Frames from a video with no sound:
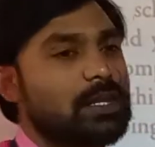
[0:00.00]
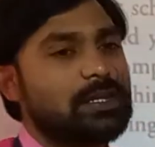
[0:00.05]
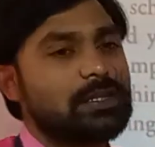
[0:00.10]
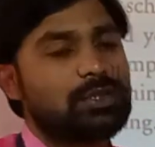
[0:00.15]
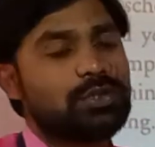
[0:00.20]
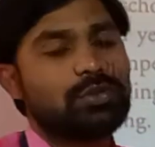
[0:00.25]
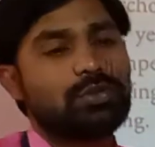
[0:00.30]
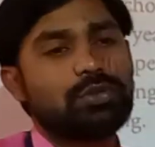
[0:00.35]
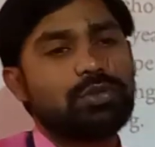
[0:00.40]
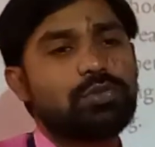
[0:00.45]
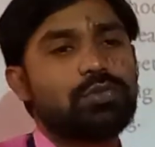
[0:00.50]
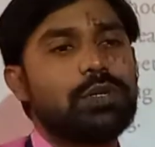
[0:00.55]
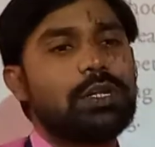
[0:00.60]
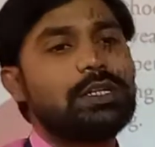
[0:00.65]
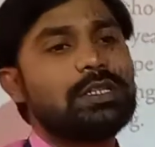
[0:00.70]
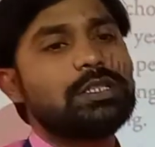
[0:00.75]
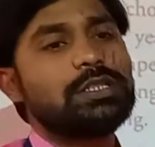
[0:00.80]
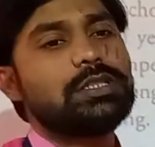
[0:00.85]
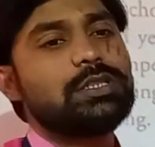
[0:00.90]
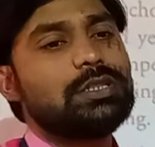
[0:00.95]
So students,
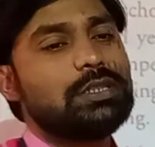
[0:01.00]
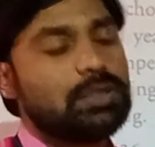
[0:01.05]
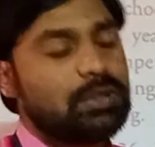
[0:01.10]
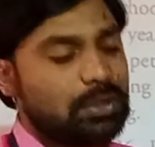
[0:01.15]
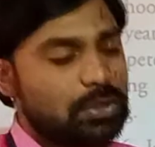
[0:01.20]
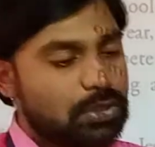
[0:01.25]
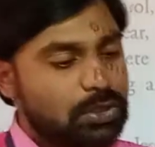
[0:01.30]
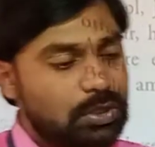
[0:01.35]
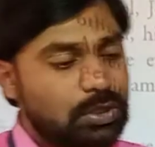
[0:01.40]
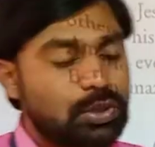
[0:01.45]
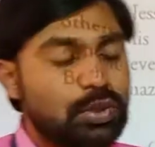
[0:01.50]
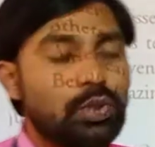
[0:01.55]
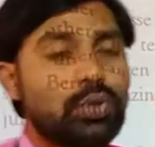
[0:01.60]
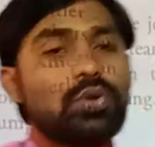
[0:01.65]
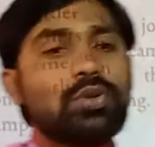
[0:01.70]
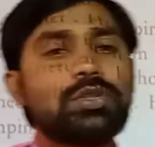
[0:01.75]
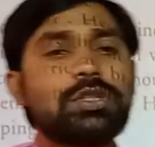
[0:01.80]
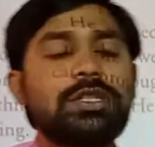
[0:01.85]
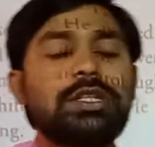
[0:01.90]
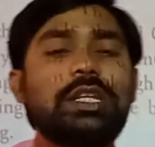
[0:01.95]
those
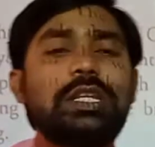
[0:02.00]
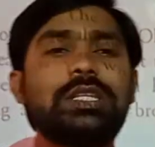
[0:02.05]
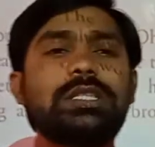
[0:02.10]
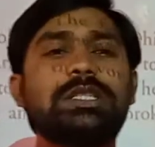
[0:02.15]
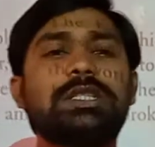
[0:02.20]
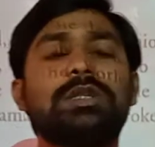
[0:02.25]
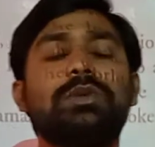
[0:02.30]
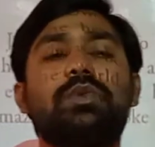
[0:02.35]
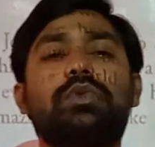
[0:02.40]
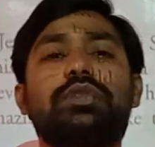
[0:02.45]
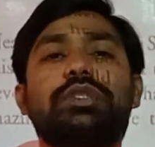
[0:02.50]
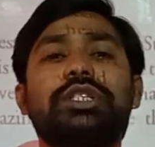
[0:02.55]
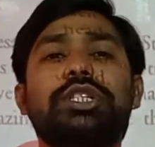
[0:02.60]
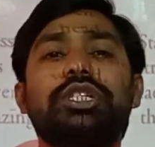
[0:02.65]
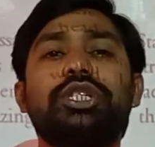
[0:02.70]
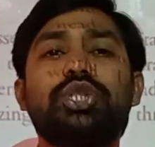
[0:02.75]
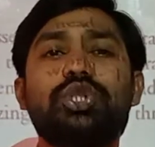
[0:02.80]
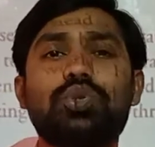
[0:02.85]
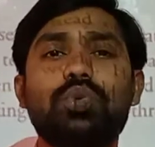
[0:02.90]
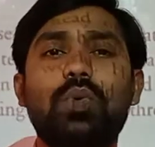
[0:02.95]
days he was
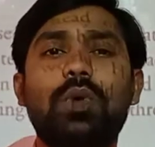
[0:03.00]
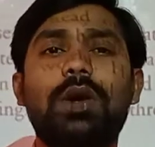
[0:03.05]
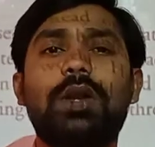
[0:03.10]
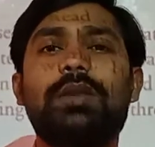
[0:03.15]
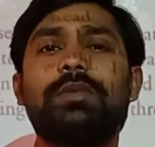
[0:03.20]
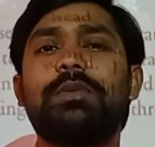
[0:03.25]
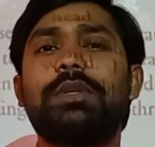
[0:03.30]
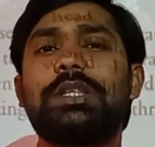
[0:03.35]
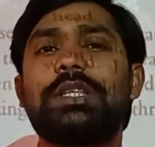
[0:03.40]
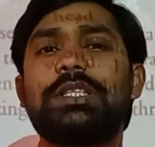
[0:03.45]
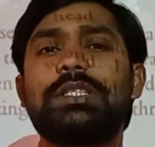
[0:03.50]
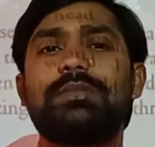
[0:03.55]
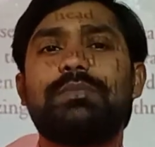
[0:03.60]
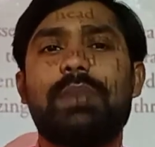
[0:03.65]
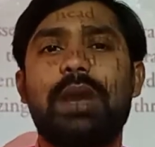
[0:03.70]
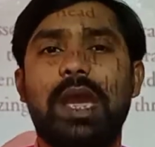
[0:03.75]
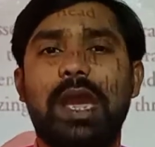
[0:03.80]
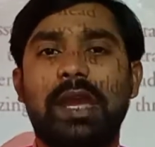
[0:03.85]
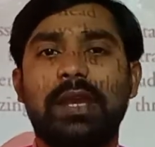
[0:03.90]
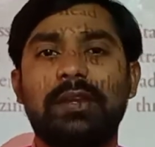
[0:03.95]
injured with his
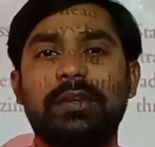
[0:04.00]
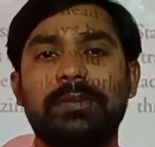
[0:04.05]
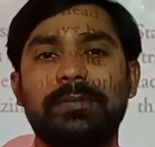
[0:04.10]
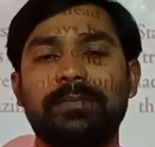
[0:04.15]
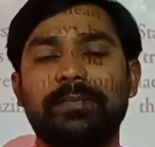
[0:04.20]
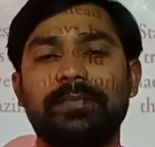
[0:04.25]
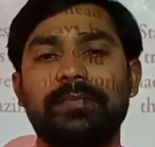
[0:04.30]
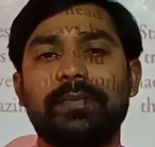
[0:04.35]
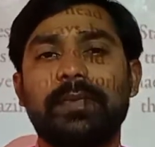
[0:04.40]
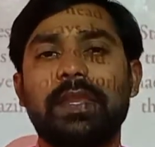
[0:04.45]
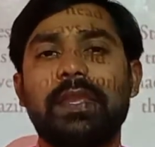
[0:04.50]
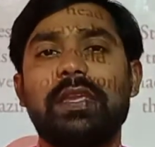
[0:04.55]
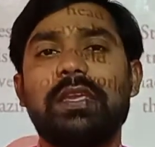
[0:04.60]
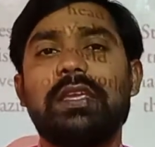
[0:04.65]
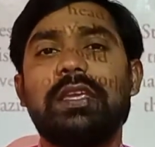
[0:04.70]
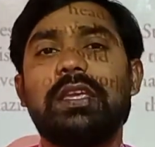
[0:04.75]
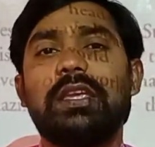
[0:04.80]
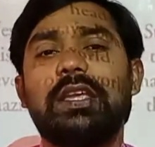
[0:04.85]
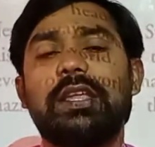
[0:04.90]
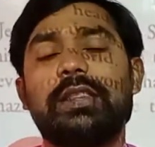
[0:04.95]
back.
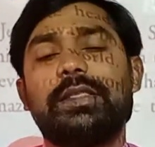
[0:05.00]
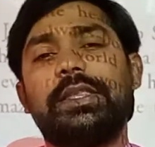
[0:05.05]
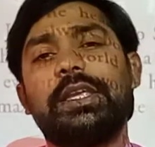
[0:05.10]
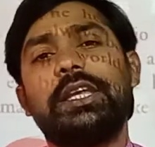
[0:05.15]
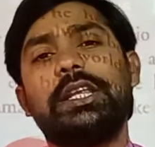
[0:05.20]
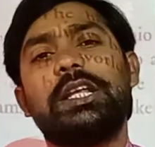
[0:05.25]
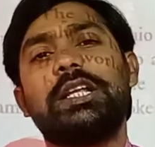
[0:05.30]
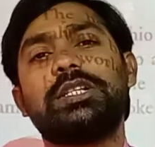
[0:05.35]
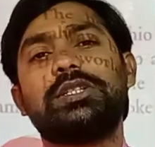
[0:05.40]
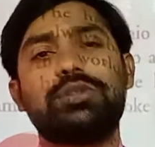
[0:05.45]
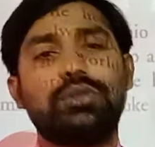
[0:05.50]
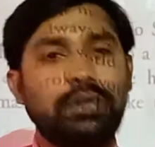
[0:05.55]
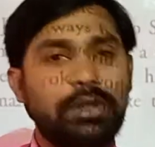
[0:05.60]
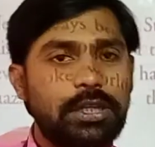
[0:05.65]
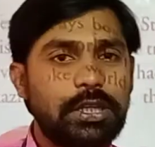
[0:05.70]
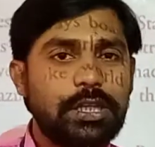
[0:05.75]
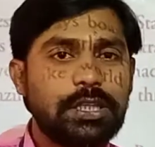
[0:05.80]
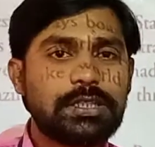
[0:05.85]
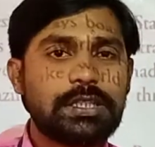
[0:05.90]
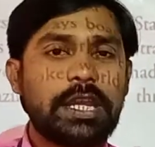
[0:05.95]
Then also he
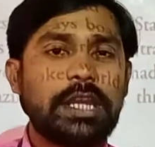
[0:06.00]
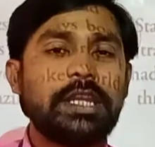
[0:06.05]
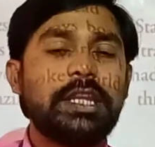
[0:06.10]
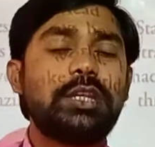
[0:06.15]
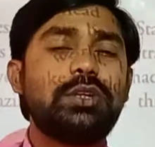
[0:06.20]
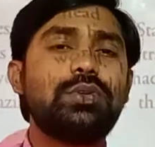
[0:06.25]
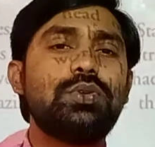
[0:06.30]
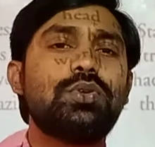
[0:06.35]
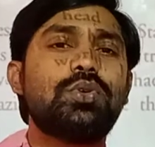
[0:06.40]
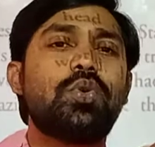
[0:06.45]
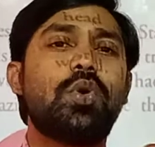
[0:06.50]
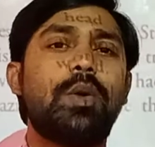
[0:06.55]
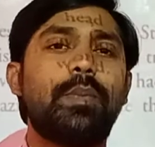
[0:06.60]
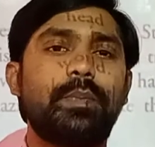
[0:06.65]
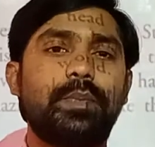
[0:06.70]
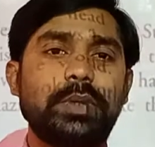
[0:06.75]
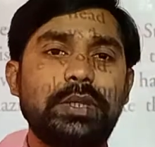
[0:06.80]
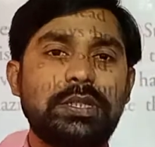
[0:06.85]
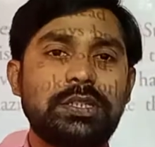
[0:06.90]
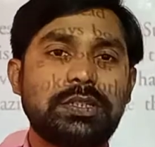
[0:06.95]
decided to
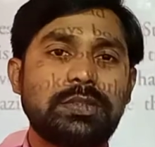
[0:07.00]
compete.